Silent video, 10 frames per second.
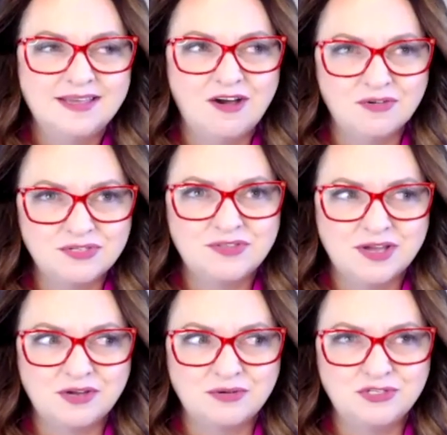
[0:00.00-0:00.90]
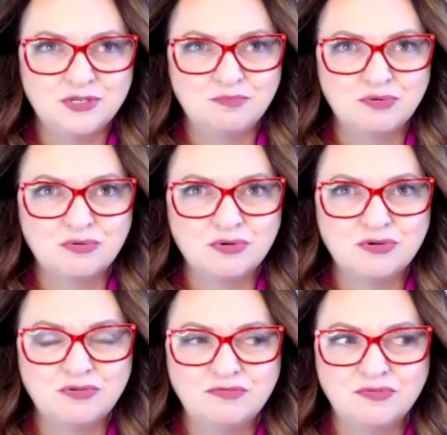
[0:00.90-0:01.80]
also that goes to
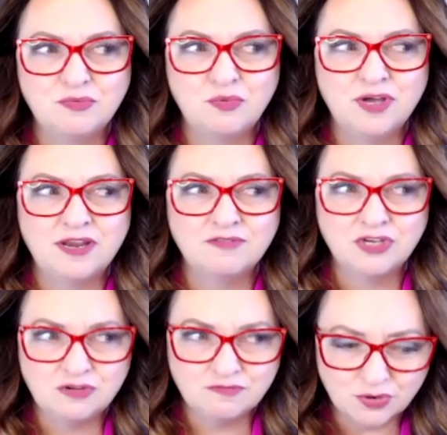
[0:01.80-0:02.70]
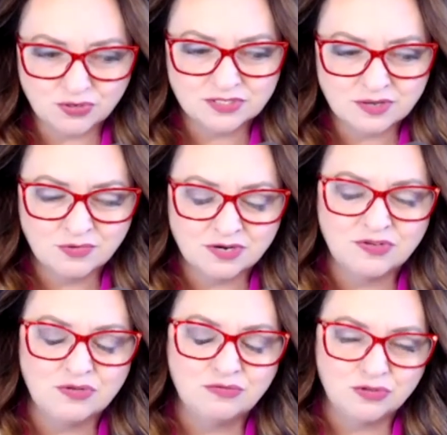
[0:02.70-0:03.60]
prove whatever you focus on, whatever
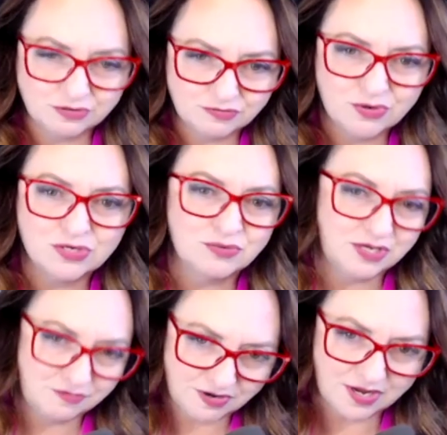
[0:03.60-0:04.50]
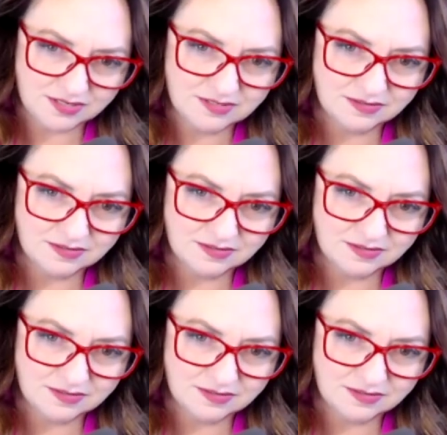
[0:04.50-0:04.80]
you look for is what you find.